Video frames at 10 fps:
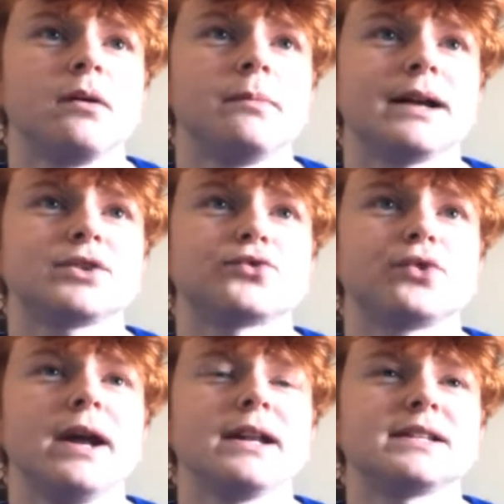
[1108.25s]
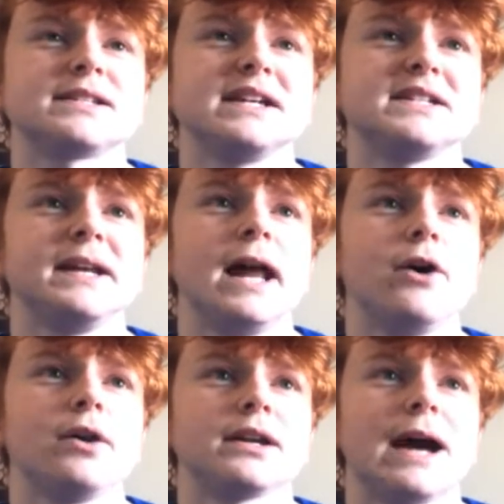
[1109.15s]
Back to Fred, and City are now
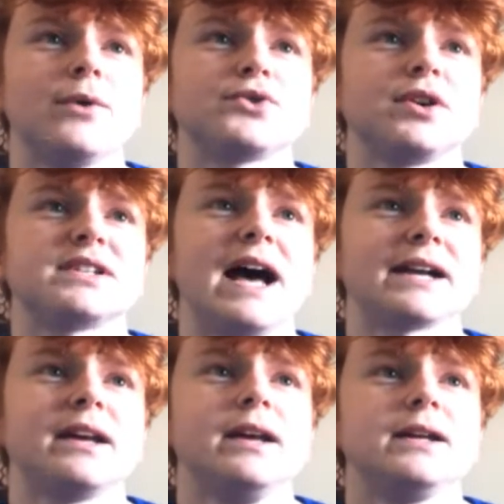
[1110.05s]
on the counter-attack.